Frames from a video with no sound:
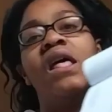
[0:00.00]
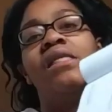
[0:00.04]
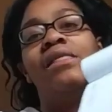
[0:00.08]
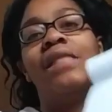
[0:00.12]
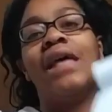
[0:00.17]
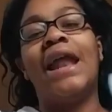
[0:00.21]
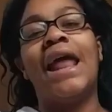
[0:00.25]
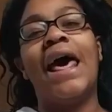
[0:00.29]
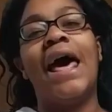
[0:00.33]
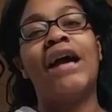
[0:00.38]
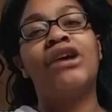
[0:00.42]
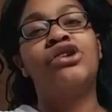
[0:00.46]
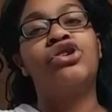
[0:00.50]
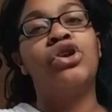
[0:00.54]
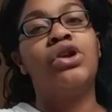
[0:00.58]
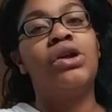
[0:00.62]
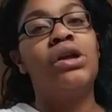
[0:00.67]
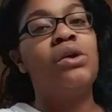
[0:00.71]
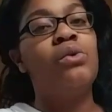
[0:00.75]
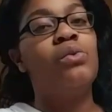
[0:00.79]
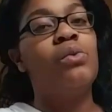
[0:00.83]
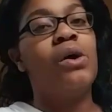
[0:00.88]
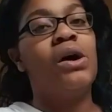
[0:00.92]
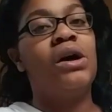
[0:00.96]
that I
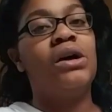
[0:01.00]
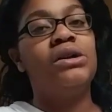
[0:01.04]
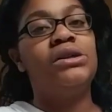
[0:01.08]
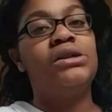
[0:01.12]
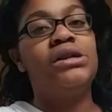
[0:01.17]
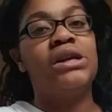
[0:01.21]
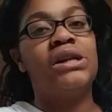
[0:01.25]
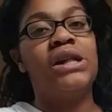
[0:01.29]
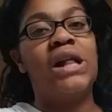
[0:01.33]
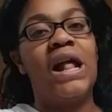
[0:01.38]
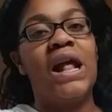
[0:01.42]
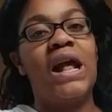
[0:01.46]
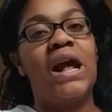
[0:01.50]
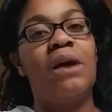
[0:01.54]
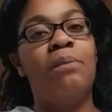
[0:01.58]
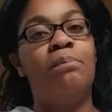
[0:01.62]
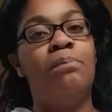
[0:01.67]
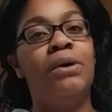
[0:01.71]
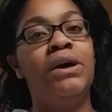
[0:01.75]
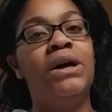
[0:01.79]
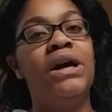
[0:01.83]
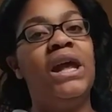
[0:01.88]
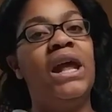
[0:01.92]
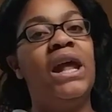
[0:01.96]
actually want to
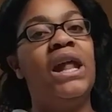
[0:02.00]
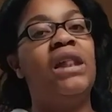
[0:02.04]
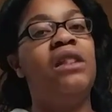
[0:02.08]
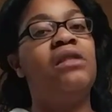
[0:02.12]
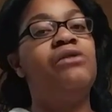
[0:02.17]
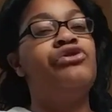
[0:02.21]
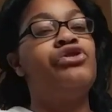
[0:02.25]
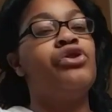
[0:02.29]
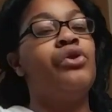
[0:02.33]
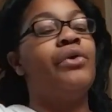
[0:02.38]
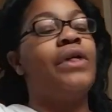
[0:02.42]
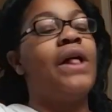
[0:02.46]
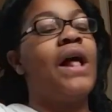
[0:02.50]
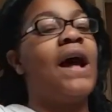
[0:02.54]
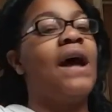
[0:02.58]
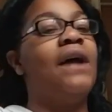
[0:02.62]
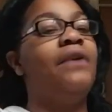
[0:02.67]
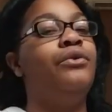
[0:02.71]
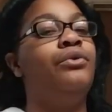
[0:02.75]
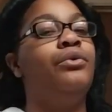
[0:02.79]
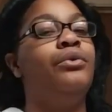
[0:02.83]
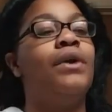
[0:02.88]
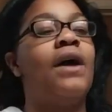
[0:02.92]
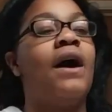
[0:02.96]
put in so that
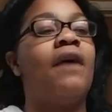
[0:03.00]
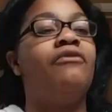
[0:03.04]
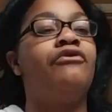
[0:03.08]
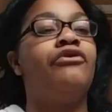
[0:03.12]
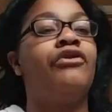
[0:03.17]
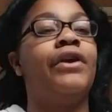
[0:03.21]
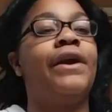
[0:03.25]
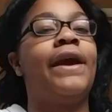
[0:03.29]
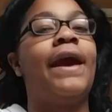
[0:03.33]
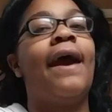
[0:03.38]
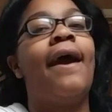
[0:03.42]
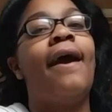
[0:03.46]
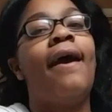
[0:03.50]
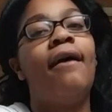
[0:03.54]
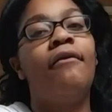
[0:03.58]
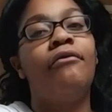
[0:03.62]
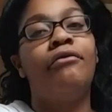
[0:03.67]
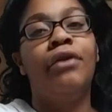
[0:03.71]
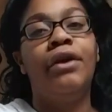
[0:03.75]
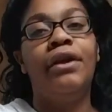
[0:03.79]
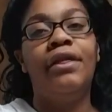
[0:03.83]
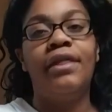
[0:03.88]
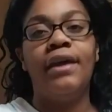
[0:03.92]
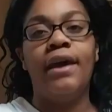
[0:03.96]
I do not forget
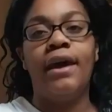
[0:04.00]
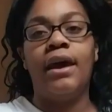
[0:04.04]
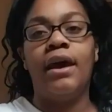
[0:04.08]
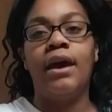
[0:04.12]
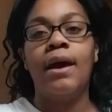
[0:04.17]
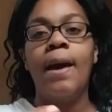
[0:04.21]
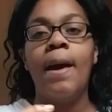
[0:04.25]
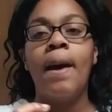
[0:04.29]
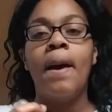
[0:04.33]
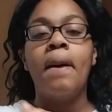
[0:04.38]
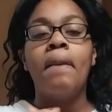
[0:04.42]
everything.